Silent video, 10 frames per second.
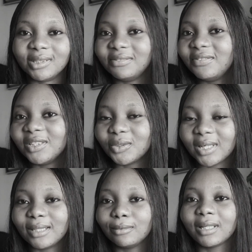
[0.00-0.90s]
on the face so
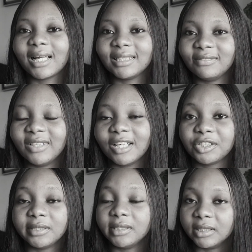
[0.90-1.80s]
that it looks like as if they
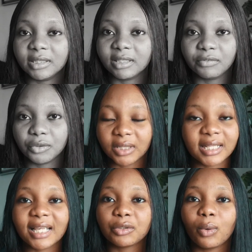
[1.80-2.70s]
actually did interviews.
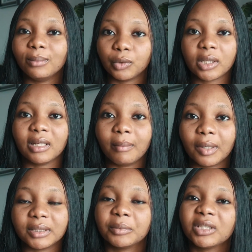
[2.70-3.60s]
And that's not what I'm talking
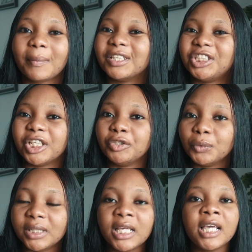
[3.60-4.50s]
about. I'm talking about
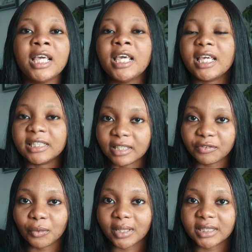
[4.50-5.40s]
genuine
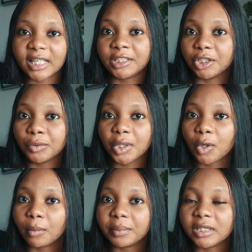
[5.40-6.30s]
interviewers here, genuine
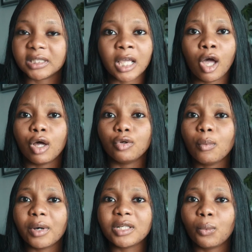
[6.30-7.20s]
companies.
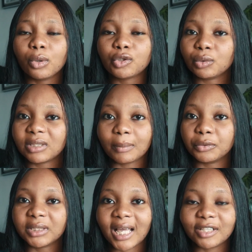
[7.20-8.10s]
Nobody wants to
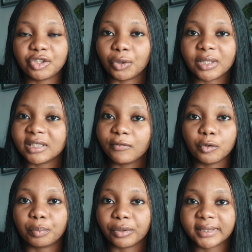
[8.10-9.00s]
sabotage your
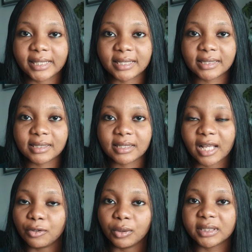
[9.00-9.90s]
interview process
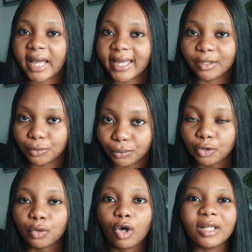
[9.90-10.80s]
and not hire you.
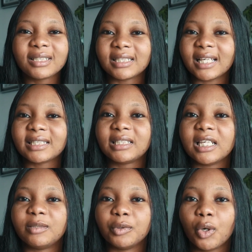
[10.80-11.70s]
You got to that
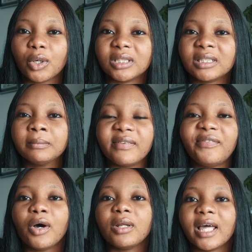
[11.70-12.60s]
stage because they
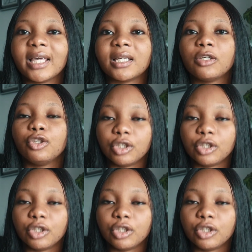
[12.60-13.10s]
felt like